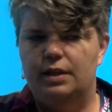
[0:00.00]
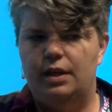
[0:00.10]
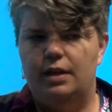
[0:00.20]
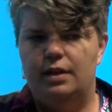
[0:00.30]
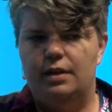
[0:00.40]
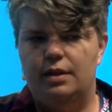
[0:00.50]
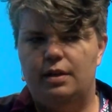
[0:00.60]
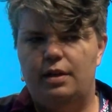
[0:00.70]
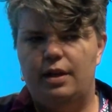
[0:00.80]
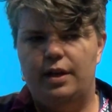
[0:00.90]

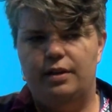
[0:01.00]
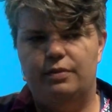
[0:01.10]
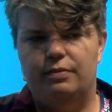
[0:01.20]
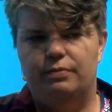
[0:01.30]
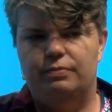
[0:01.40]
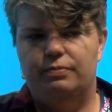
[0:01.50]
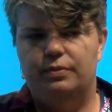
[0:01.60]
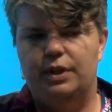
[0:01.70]
a lot of,